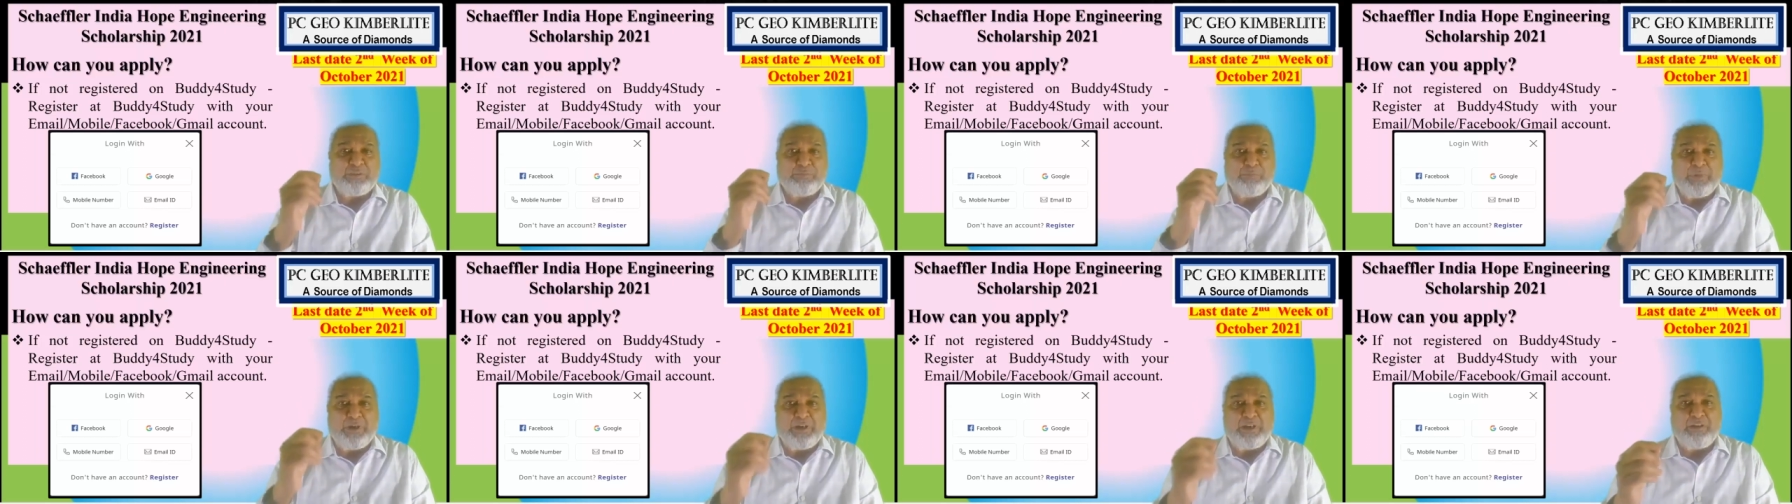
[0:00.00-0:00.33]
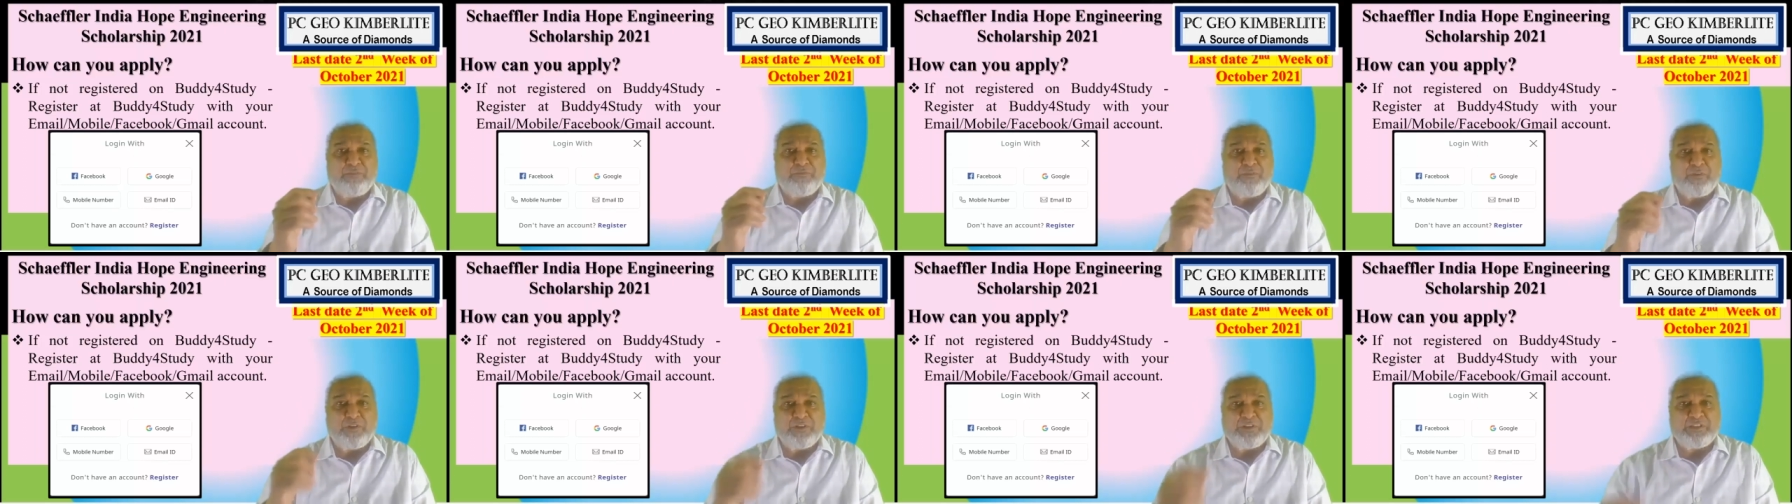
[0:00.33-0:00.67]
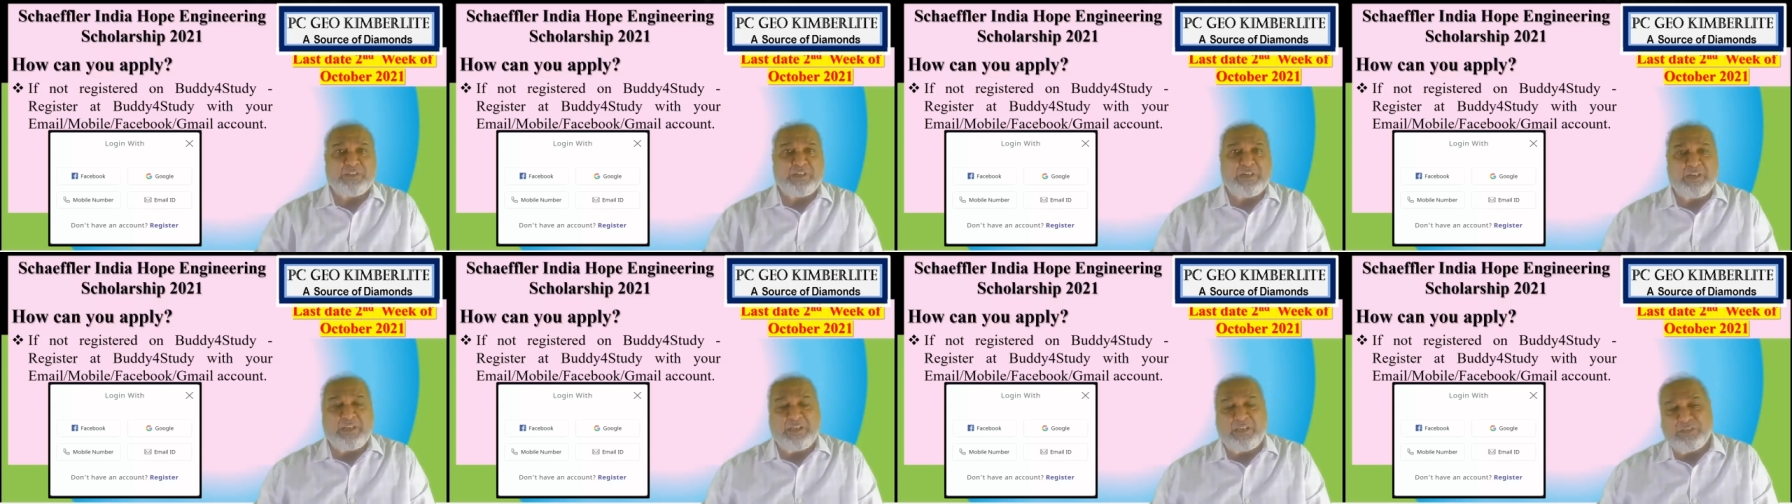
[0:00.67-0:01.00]

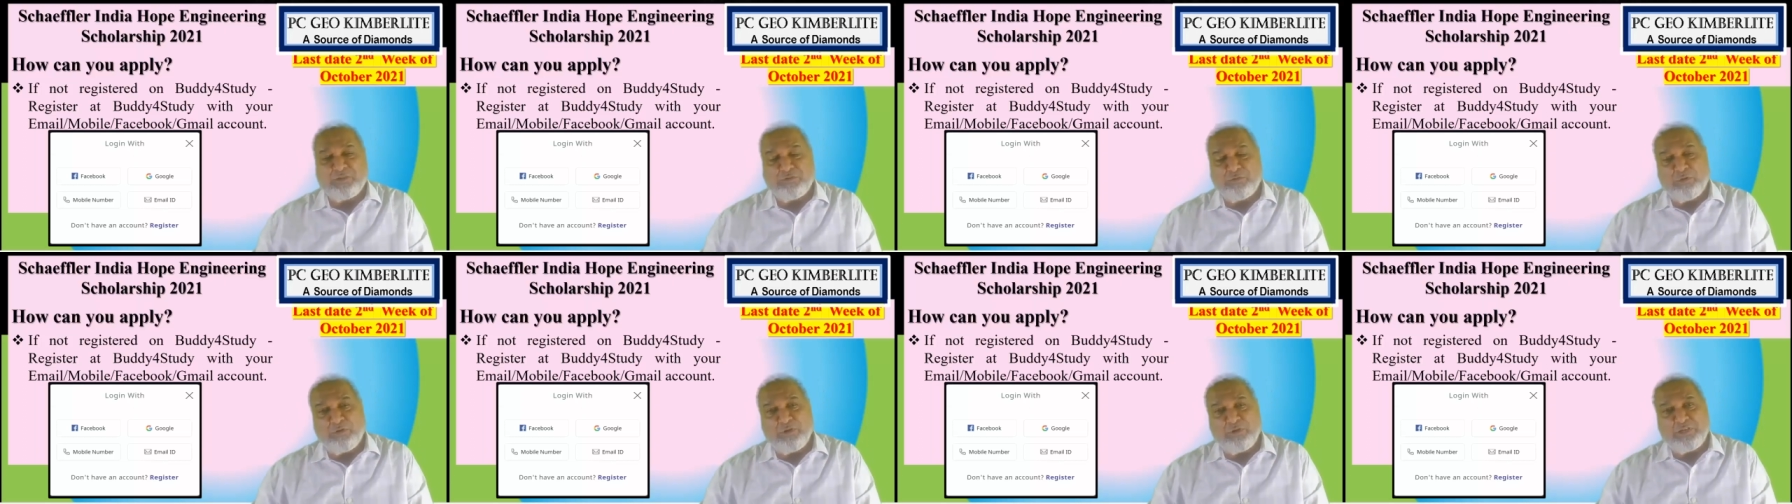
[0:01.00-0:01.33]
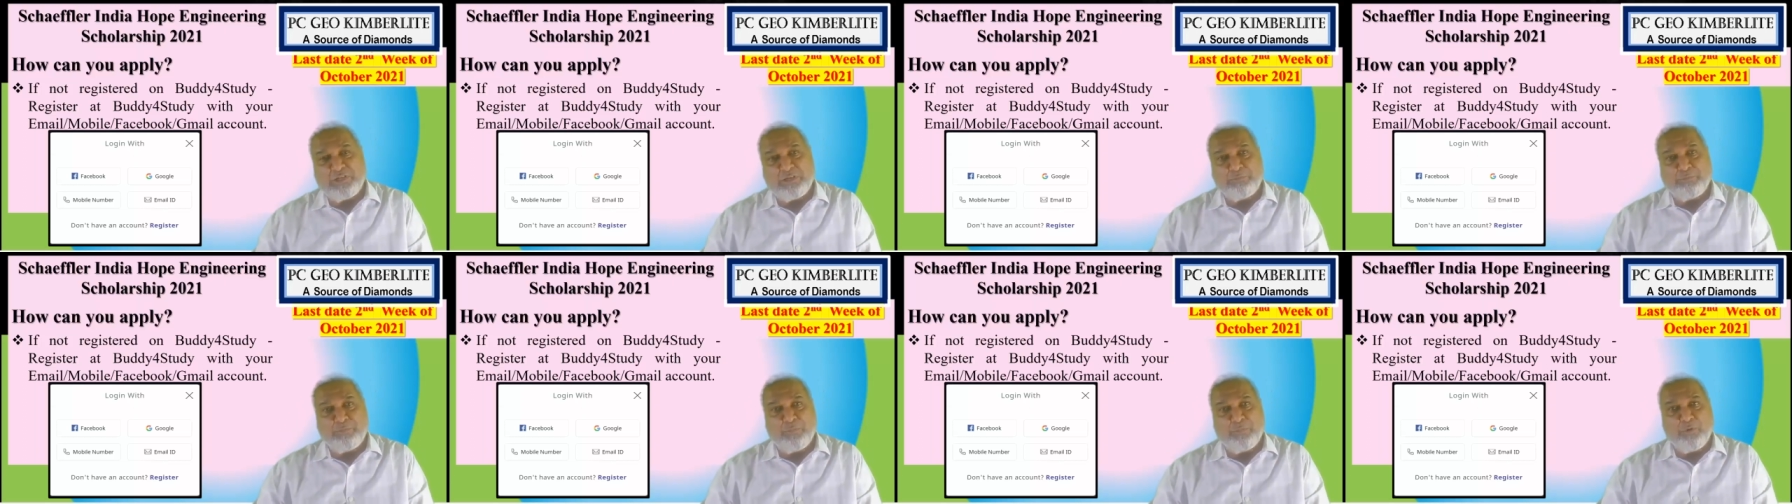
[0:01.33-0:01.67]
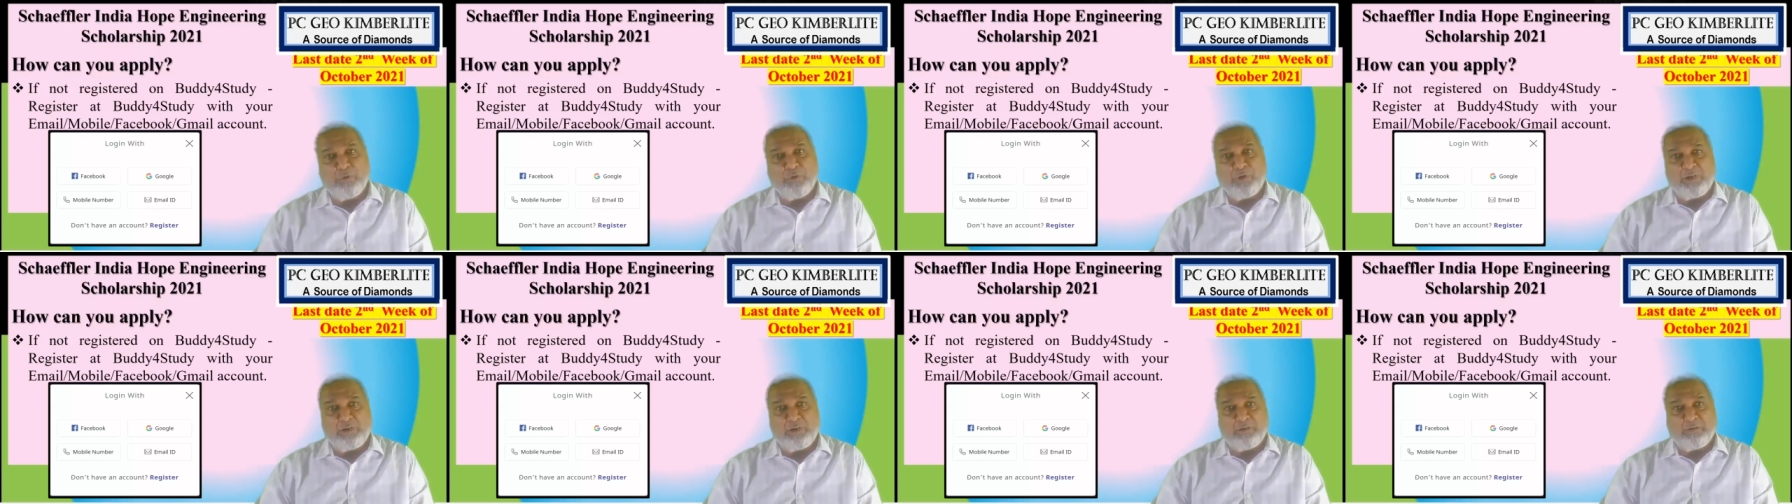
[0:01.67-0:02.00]
Buddy4Study scholarship
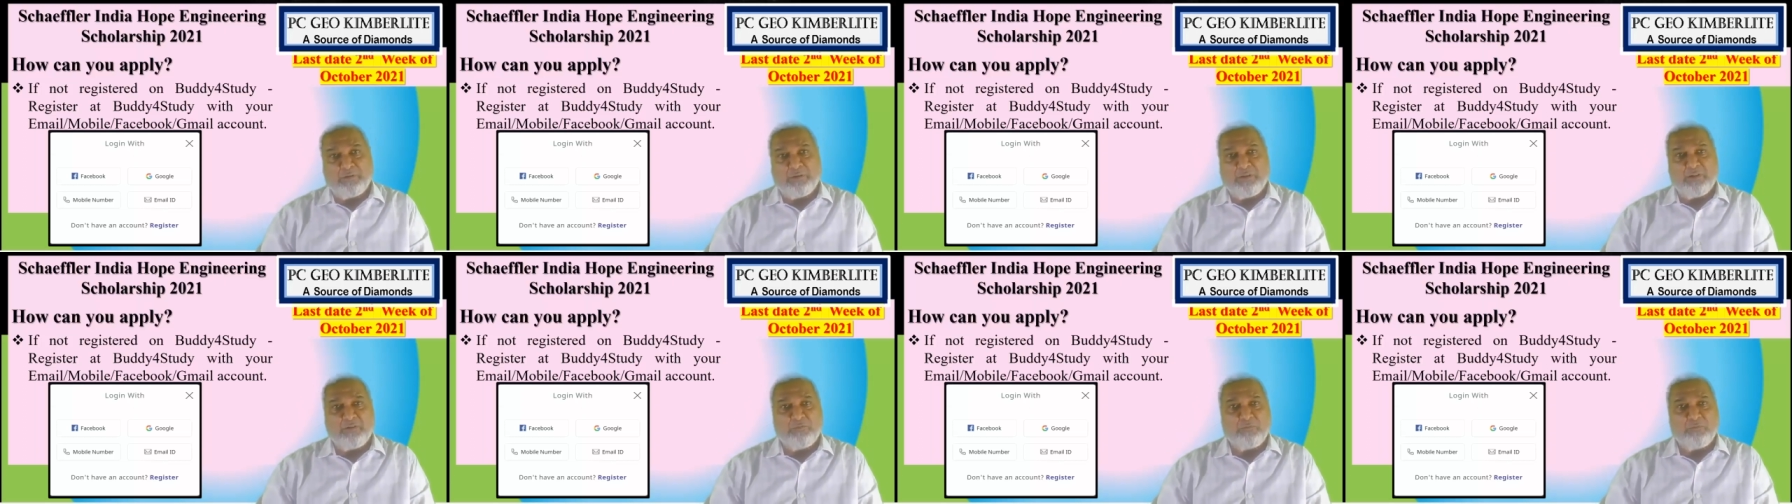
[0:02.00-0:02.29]
portal.